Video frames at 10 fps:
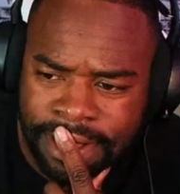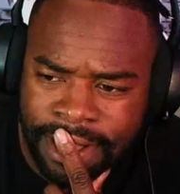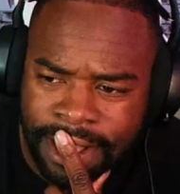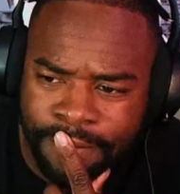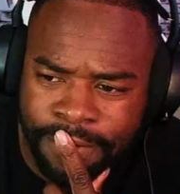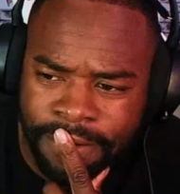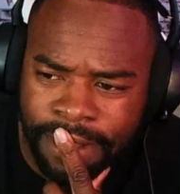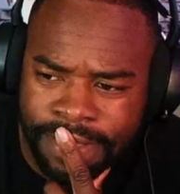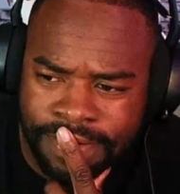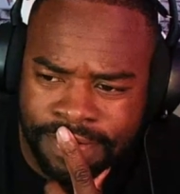I'm
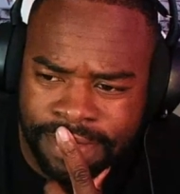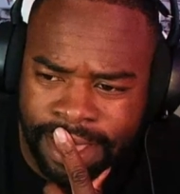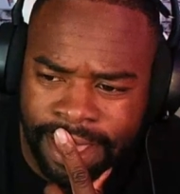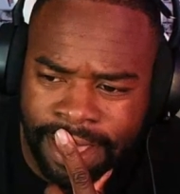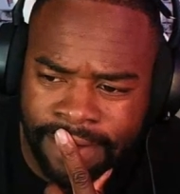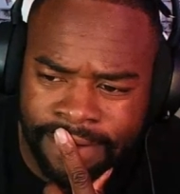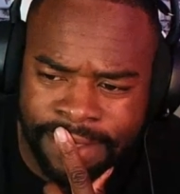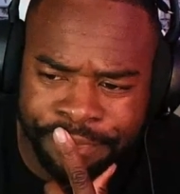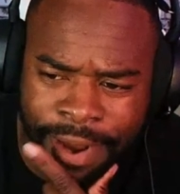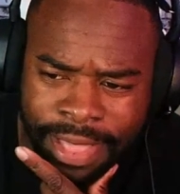going to say
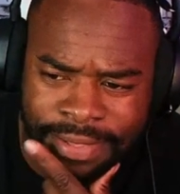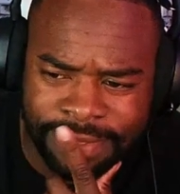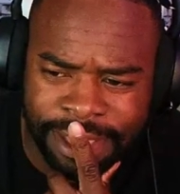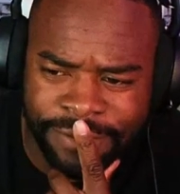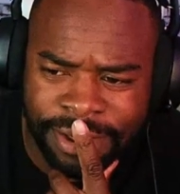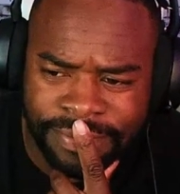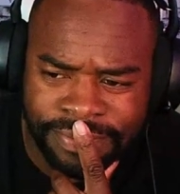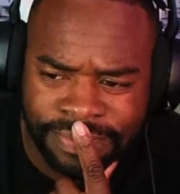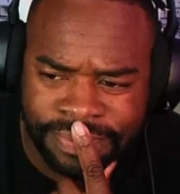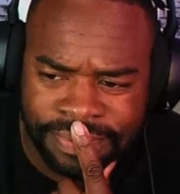it's probably like a seven.
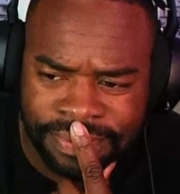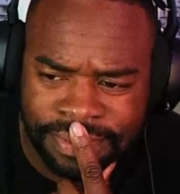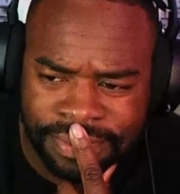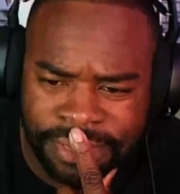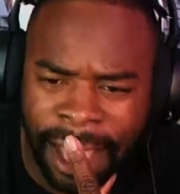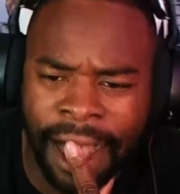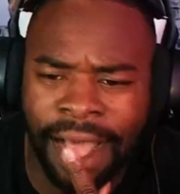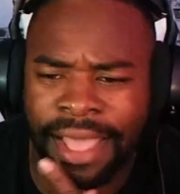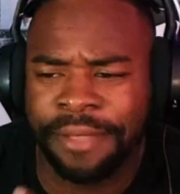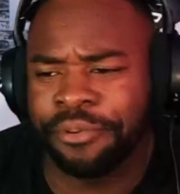
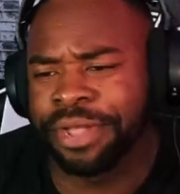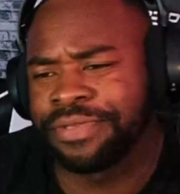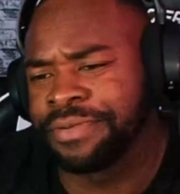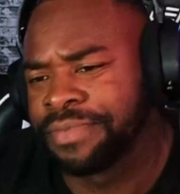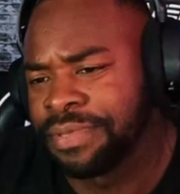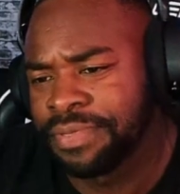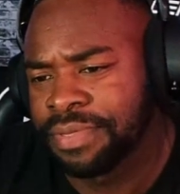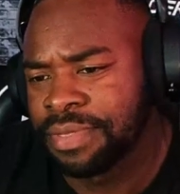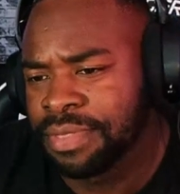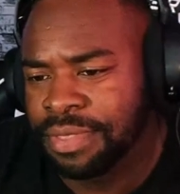Ah, 8.2.
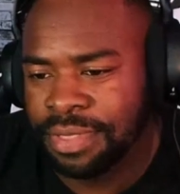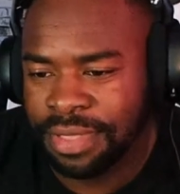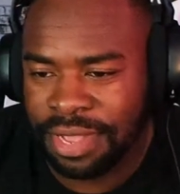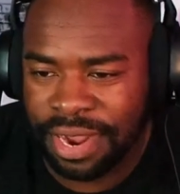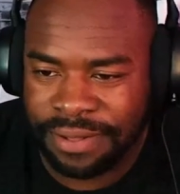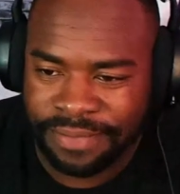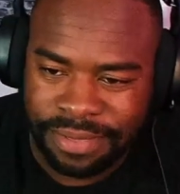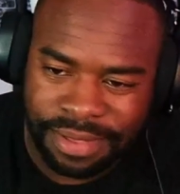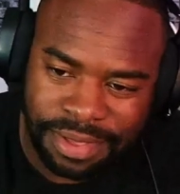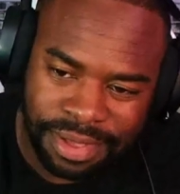All right. All
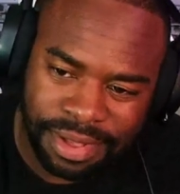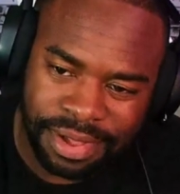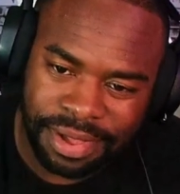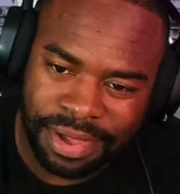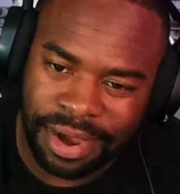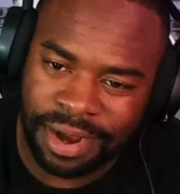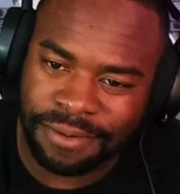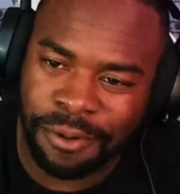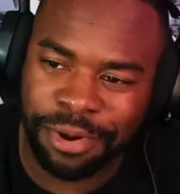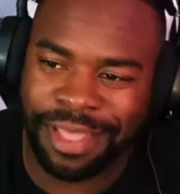
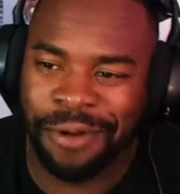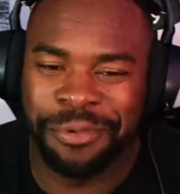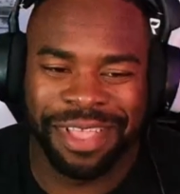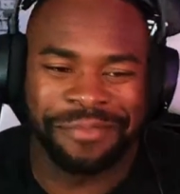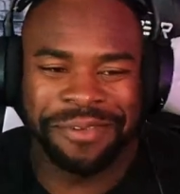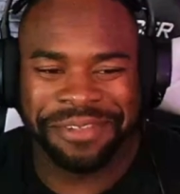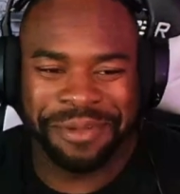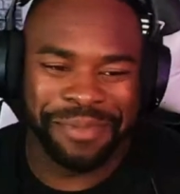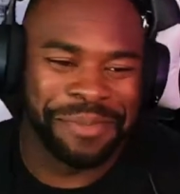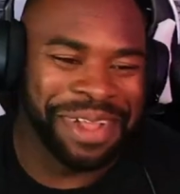right. One more time. One more time. One
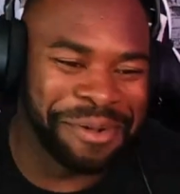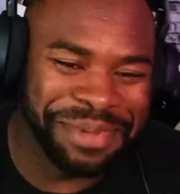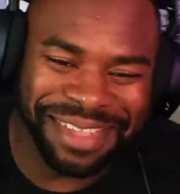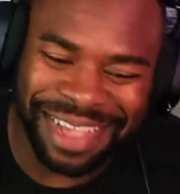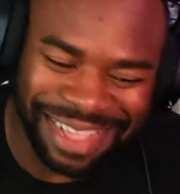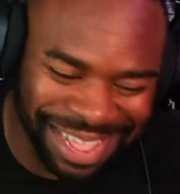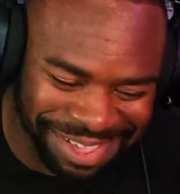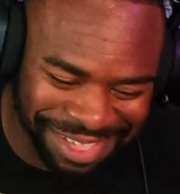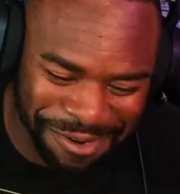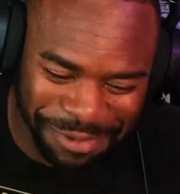more time. I, I
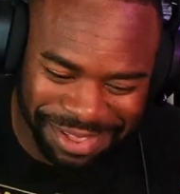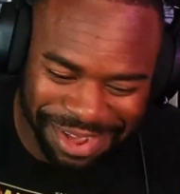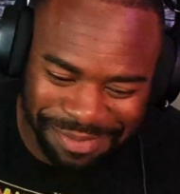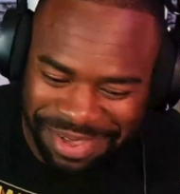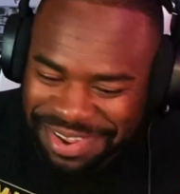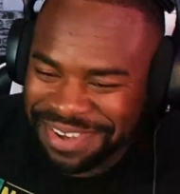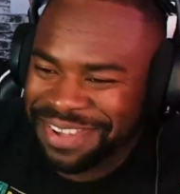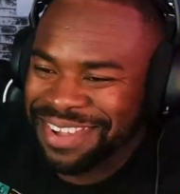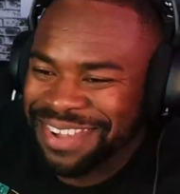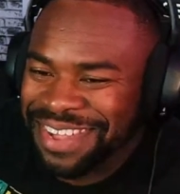keep saying one more time, but you know.
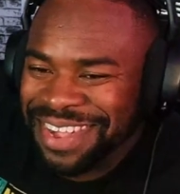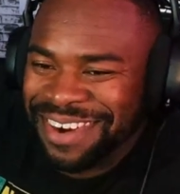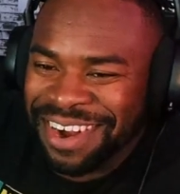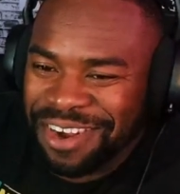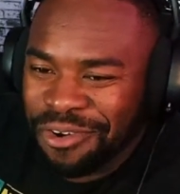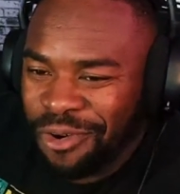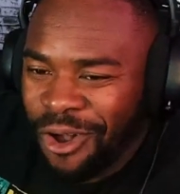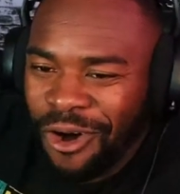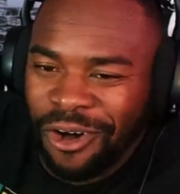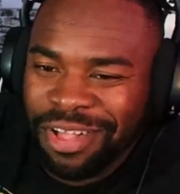All right.
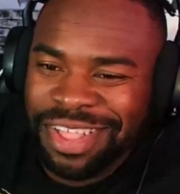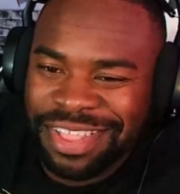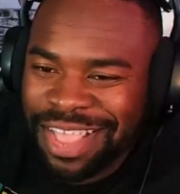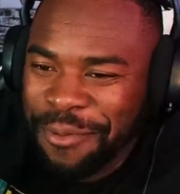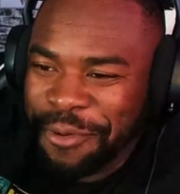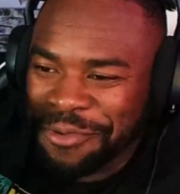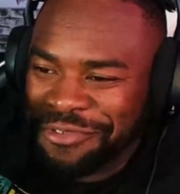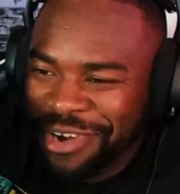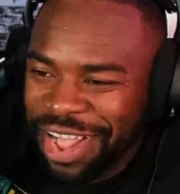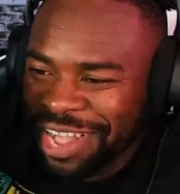crawl. That movie was
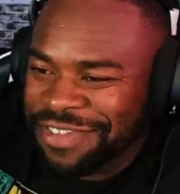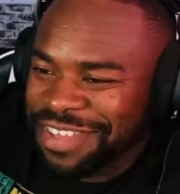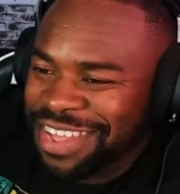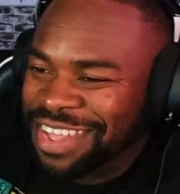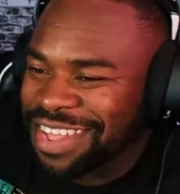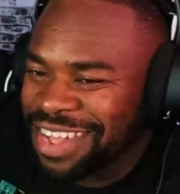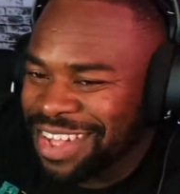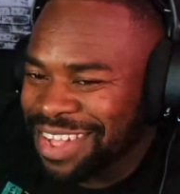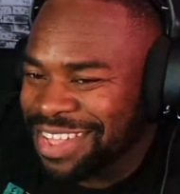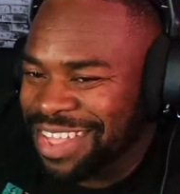trash.
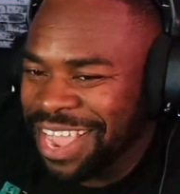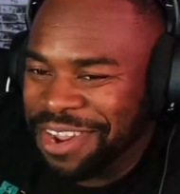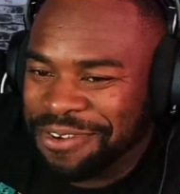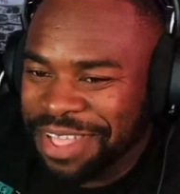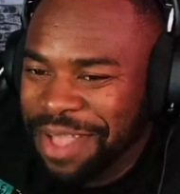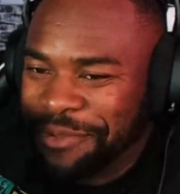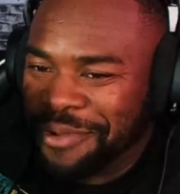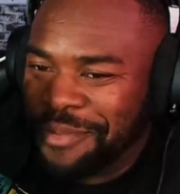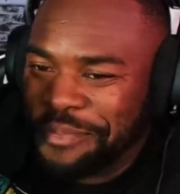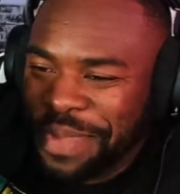Uh, cause ain't no damn
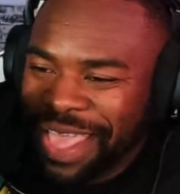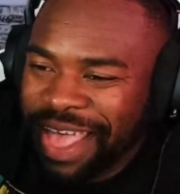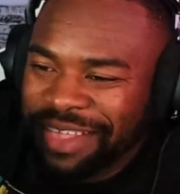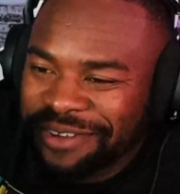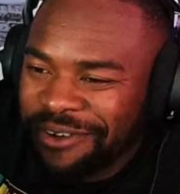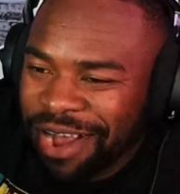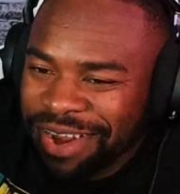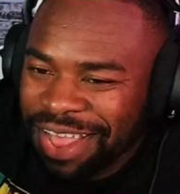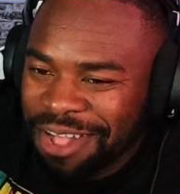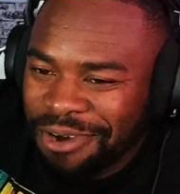big ass
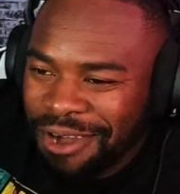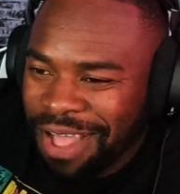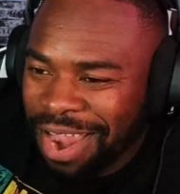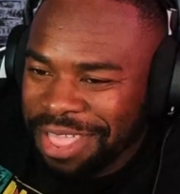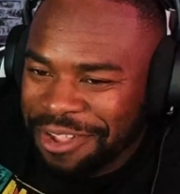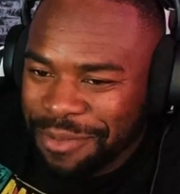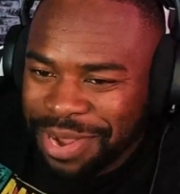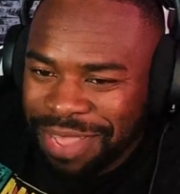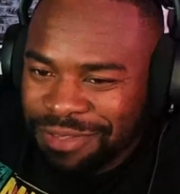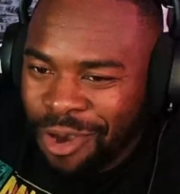crocodile alligator gonna be
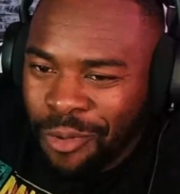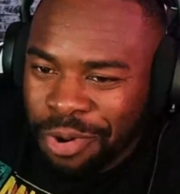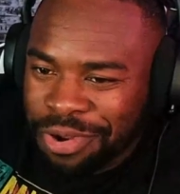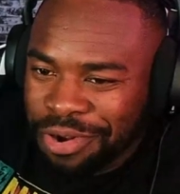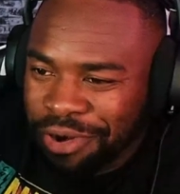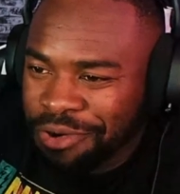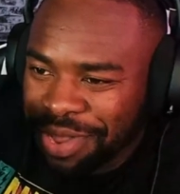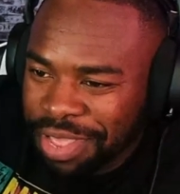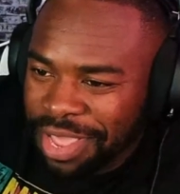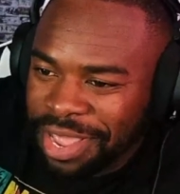not salt water during a
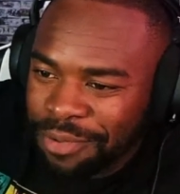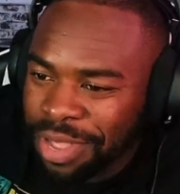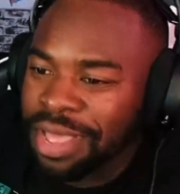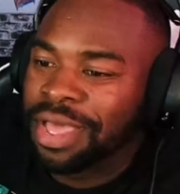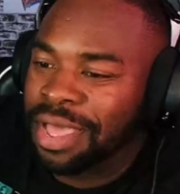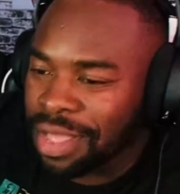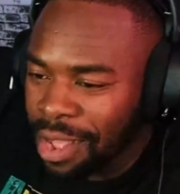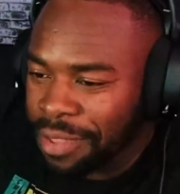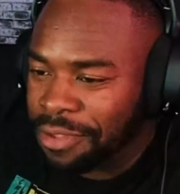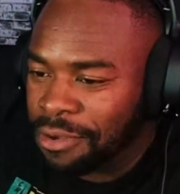hurricane. Anyway,
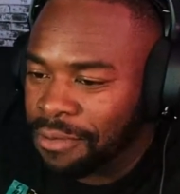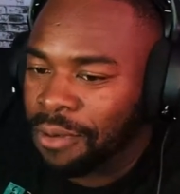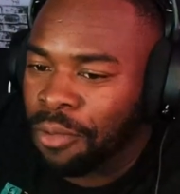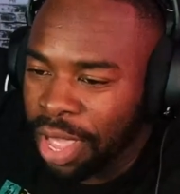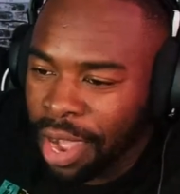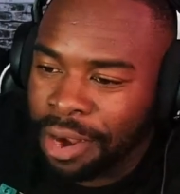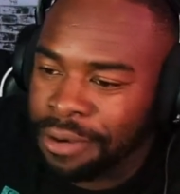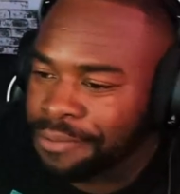Encanto, way higher.